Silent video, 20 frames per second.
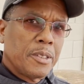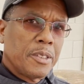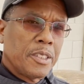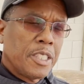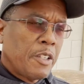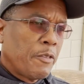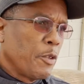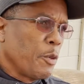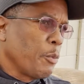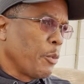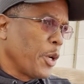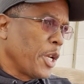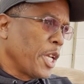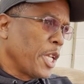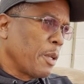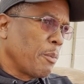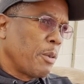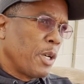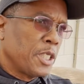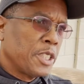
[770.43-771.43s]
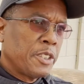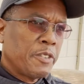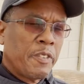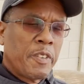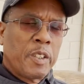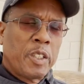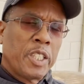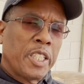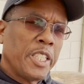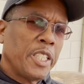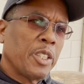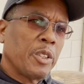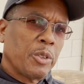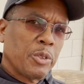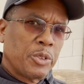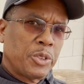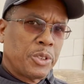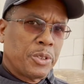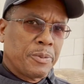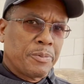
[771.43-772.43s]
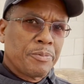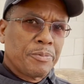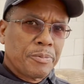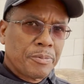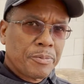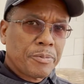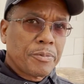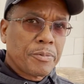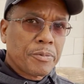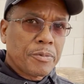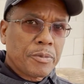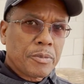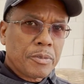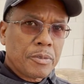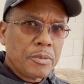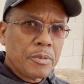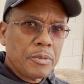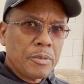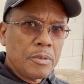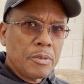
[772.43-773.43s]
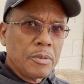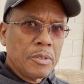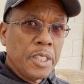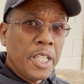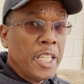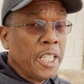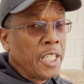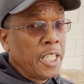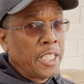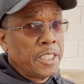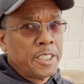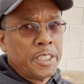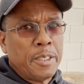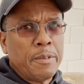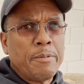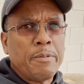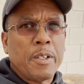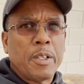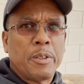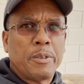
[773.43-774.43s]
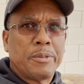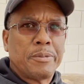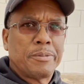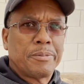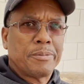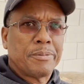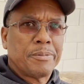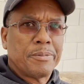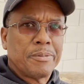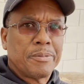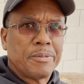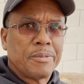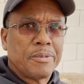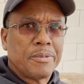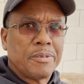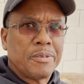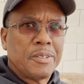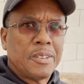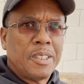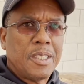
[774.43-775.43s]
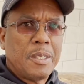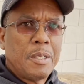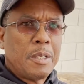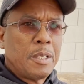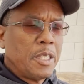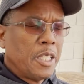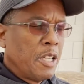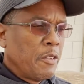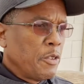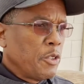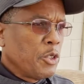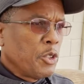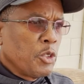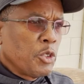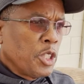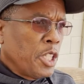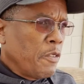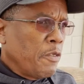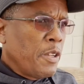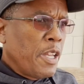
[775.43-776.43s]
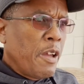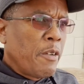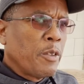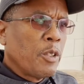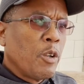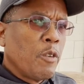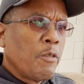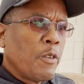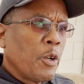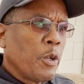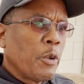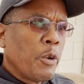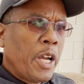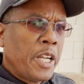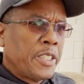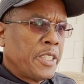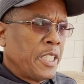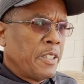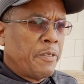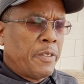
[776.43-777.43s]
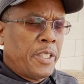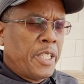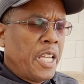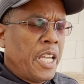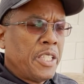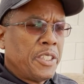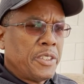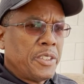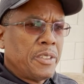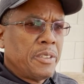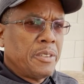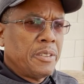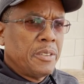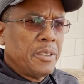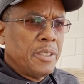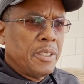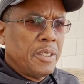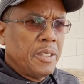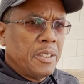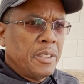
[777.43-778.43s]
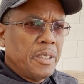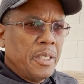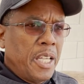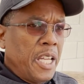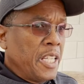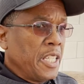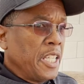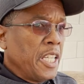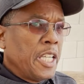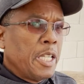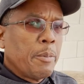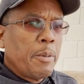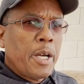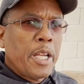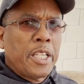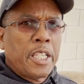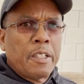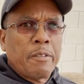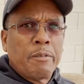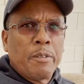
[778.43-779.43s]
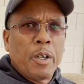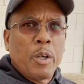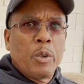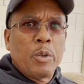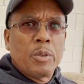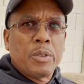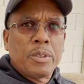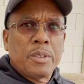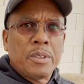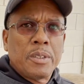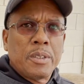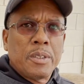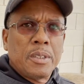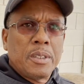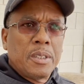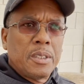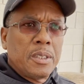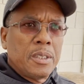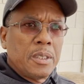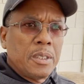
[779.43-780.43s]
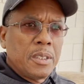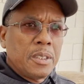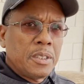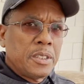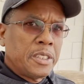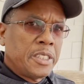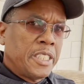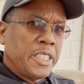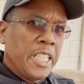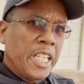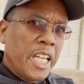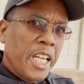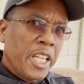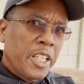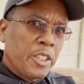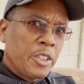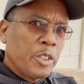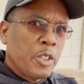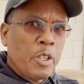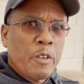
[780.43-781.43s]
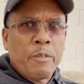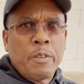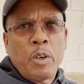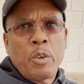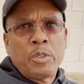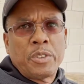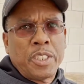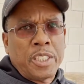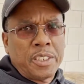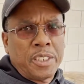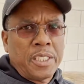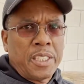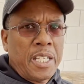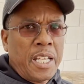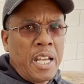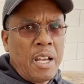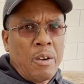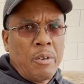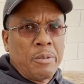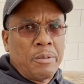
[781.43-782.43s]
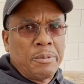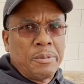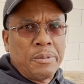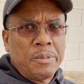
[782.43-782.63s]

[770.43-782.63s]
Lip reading: Now, if you bring in a bunch of illegals and let them vote, if you have no voter identification and anybody can vote, then your vote doesn't count.